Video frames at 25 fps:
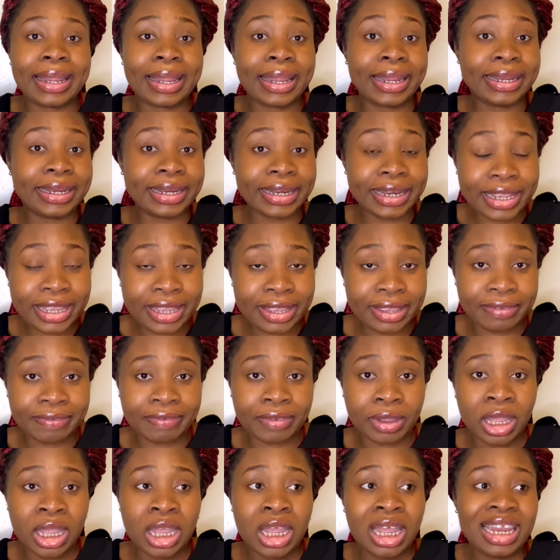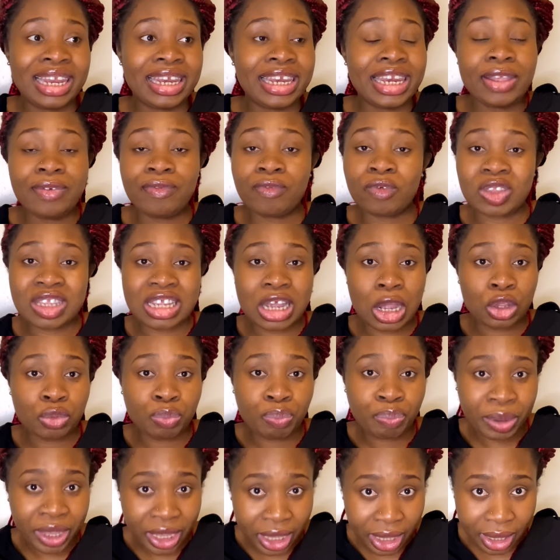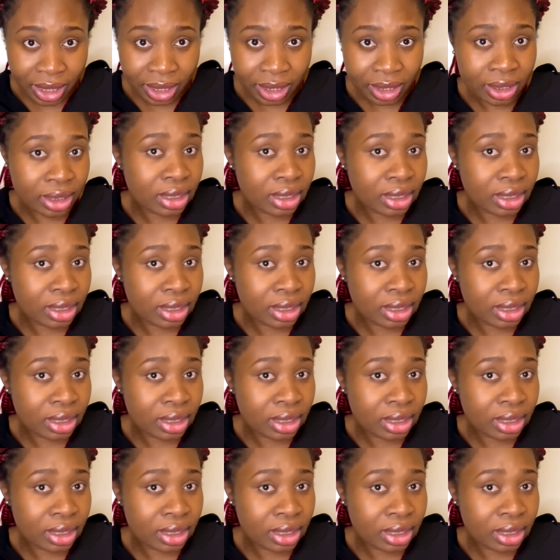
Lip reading: a leave without pay.